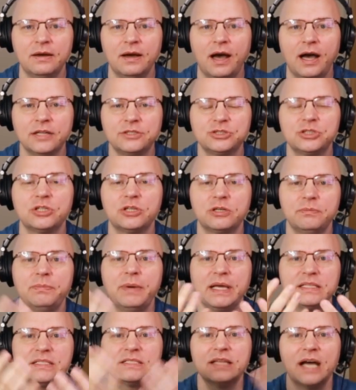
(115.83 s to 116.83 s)
a turn
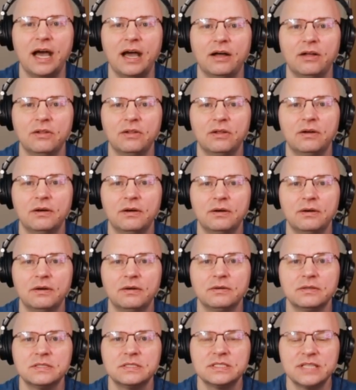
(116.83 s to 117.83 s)
based style
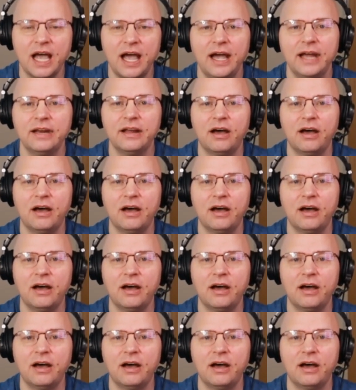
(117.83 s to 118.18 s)
side